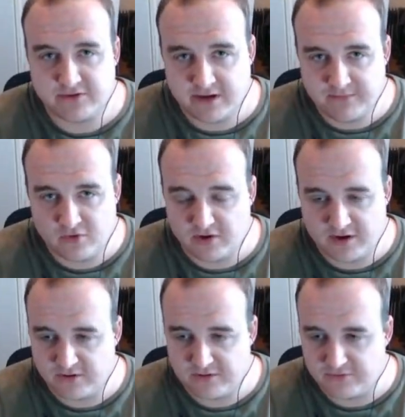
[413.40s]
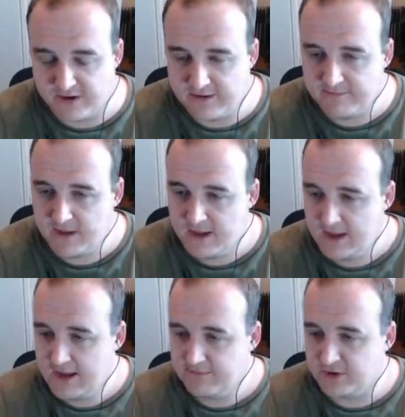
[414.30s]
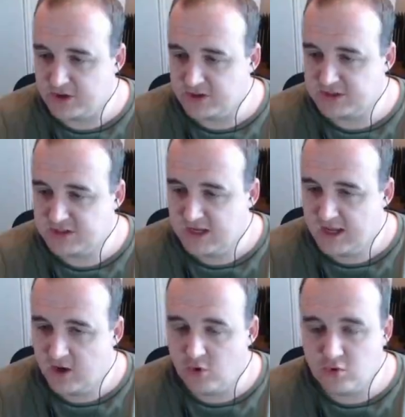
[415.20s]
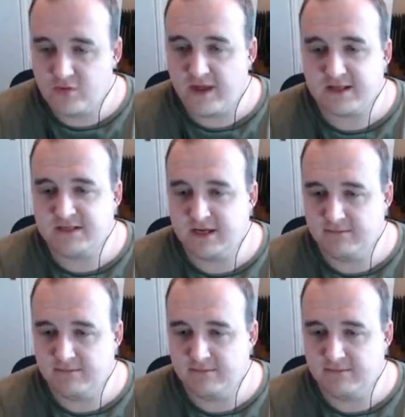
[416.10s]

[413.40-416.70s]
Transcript: anymore in Era 3 because all their team